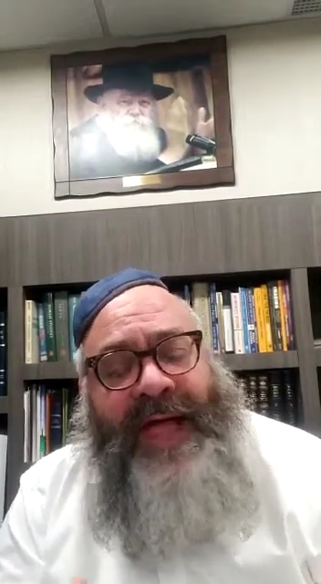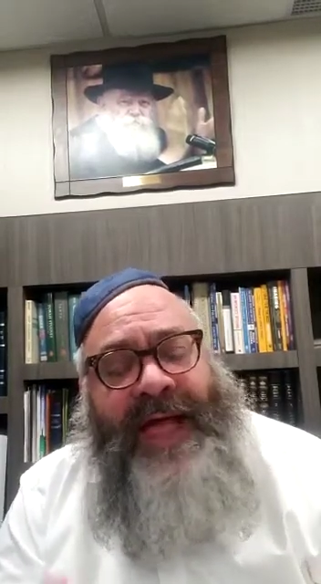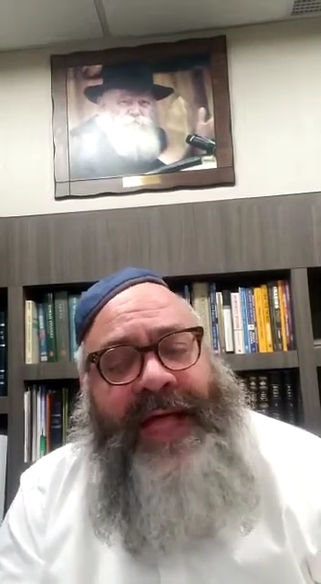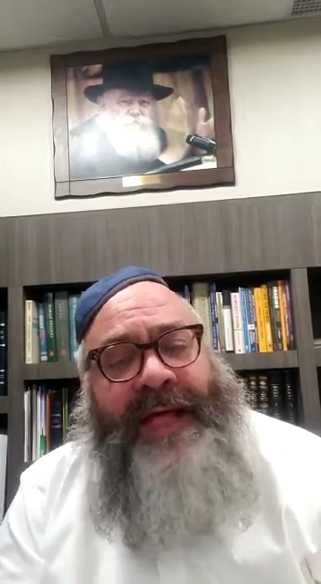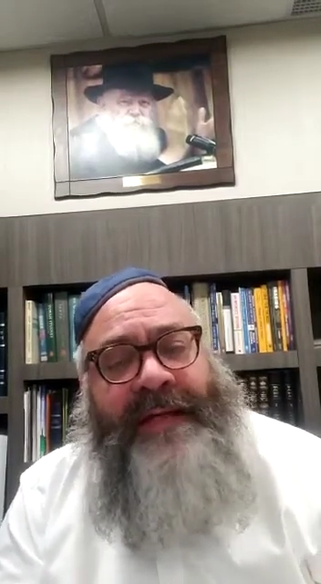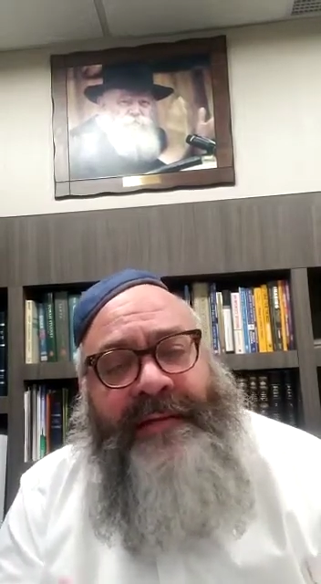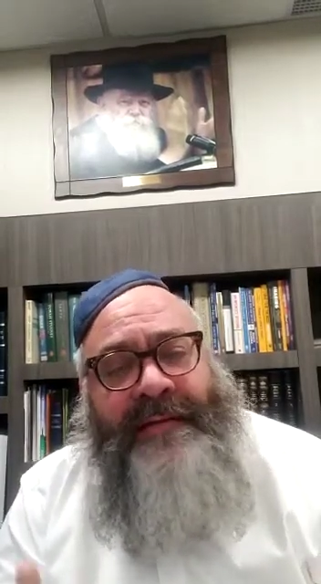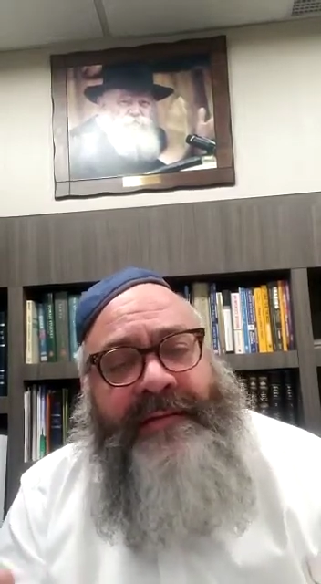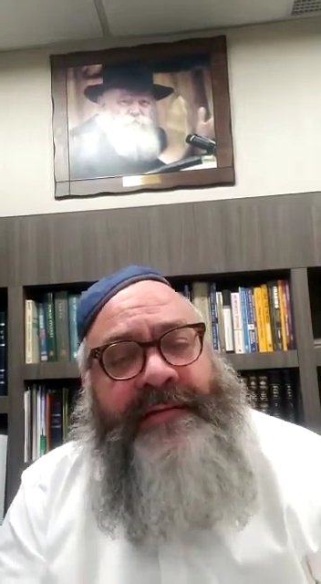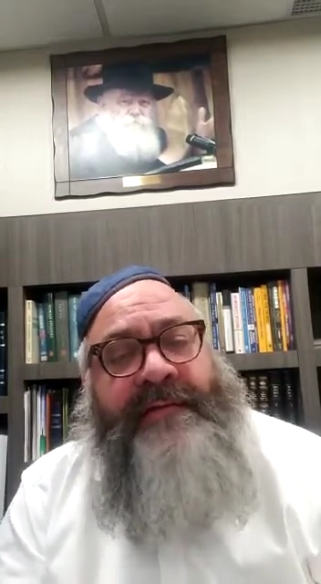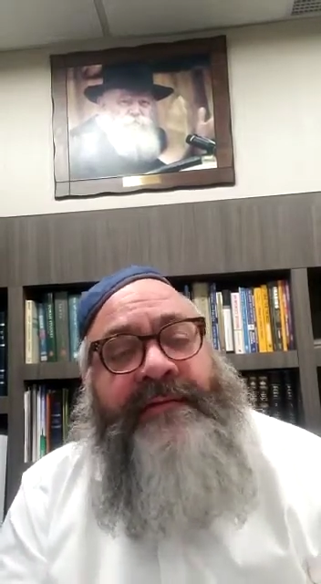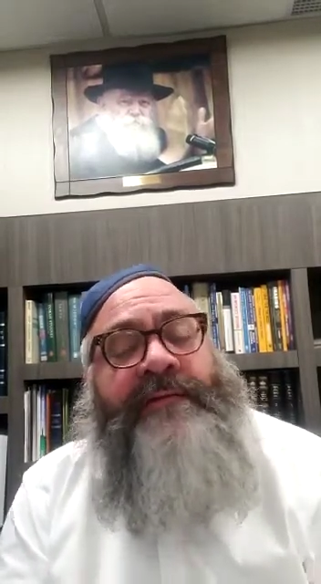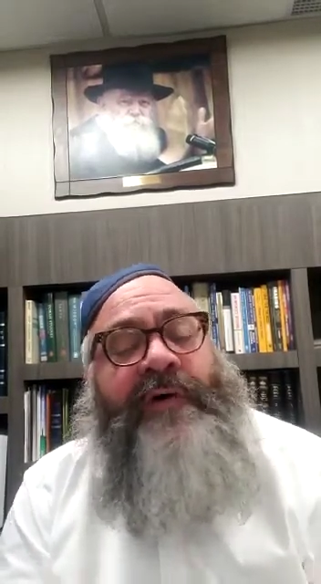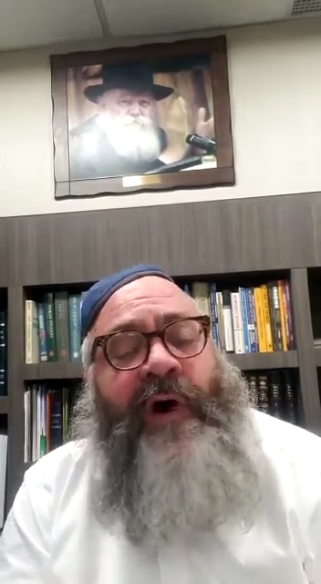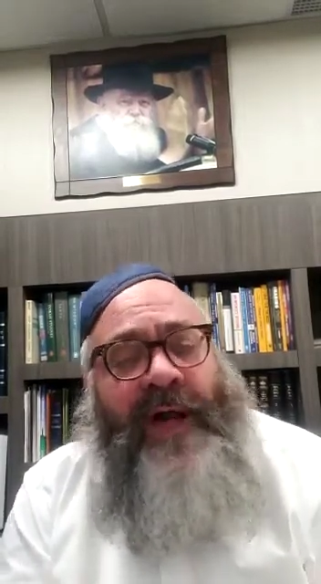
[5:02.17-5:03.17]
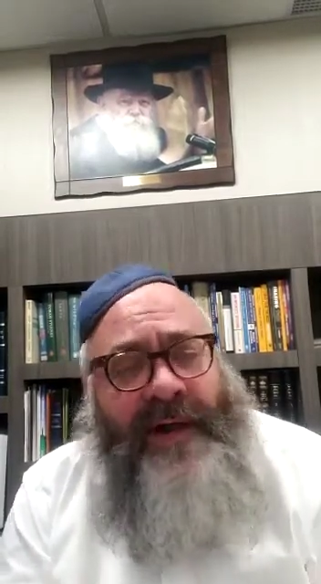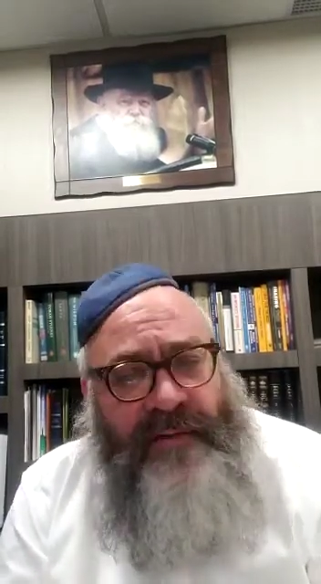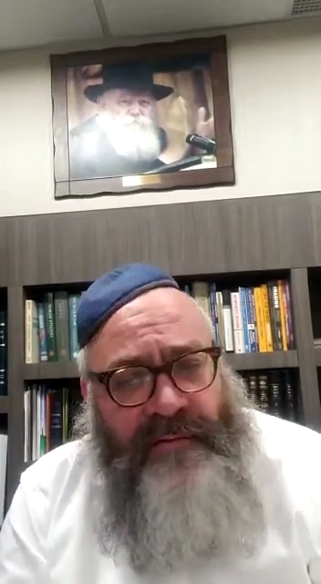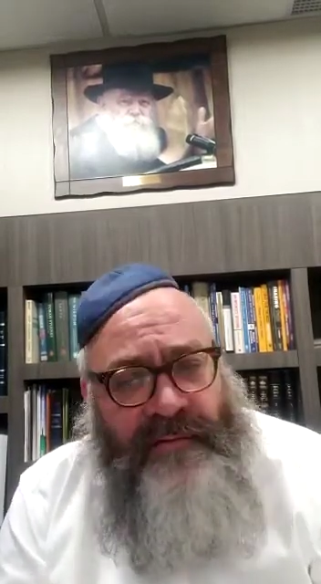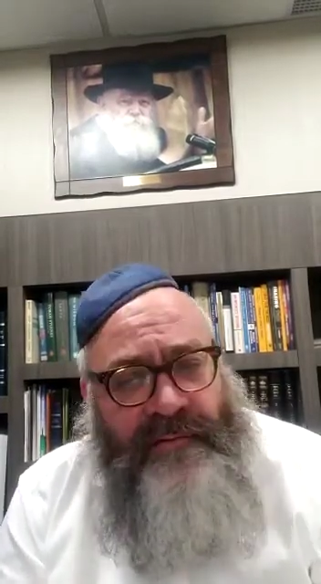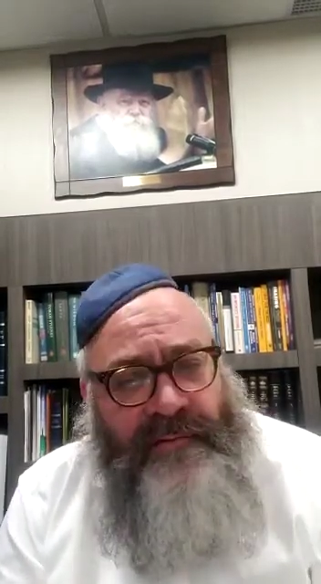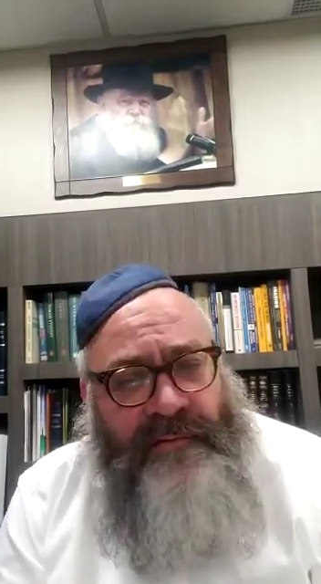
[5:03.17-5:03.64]
and
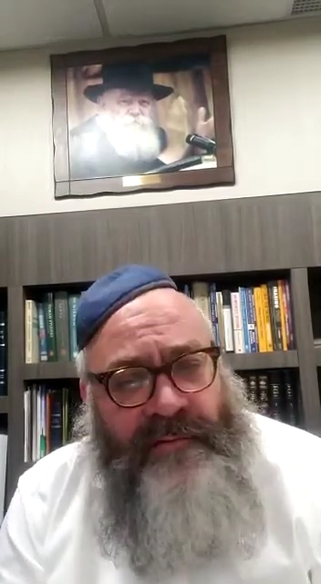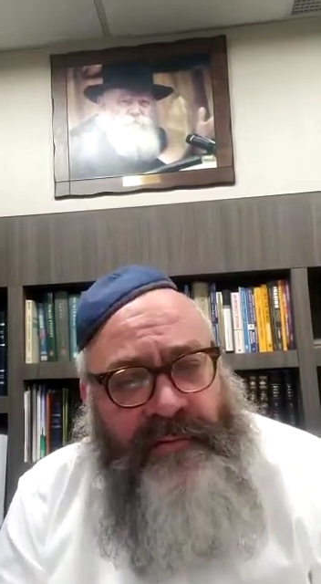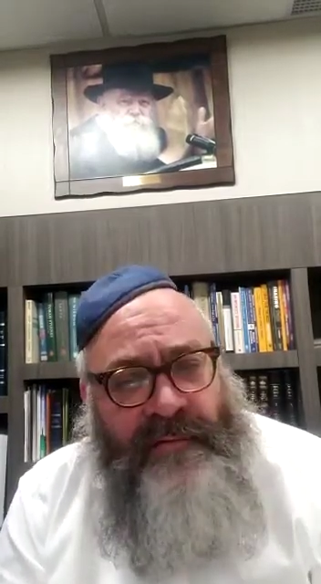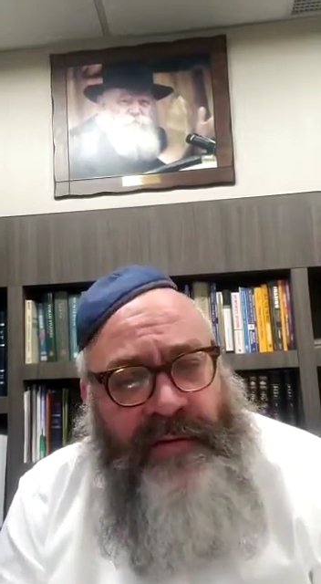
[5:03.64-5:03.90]
desires